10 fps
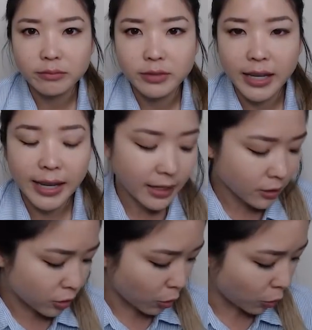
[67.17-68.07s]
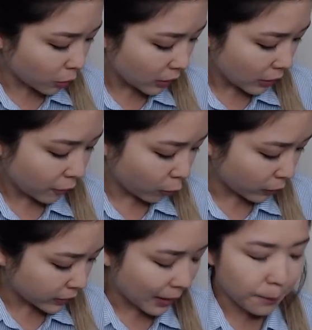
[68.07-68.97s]
Okay, so for
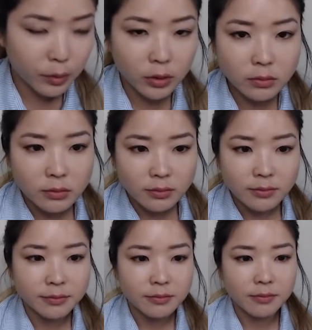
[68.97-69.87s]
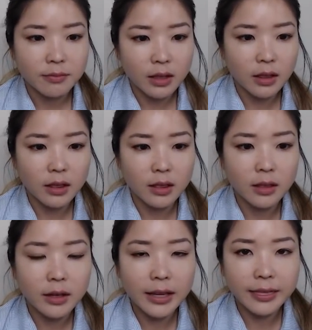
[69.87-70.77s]
example,
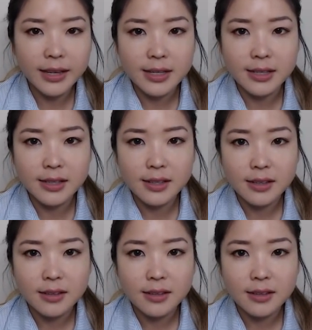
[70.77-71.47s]
look at this.